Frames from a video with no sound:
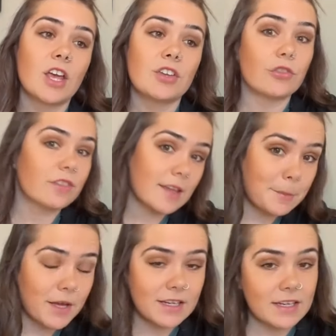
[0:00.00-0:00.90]
don't step
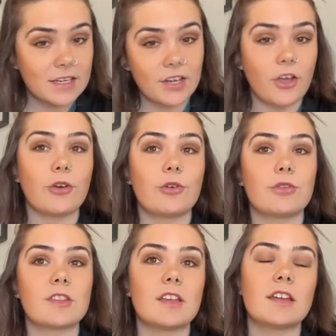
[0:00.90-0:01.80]
on any
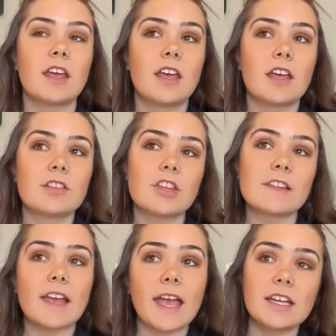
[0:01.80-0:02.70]
toes and
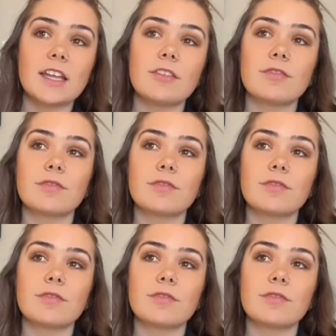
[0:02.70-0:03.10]
just kind of